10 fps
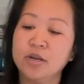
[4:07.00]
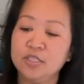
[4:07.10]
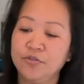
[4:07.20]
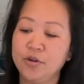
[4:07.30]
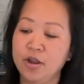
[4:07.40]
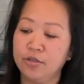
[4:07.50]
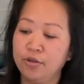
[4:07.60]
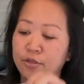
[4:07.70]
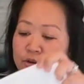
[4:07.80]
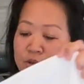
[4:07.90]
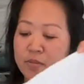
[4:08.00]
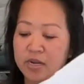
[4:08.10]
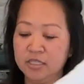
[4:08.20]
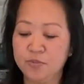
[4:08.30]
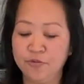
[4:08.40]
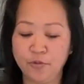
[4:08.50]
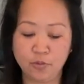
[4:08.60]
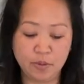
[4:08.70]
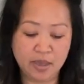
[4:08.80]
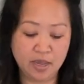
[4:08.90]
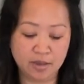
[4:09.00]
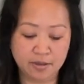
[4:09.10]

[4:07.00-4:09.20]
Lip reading: rest for another 30 minutes before we bake.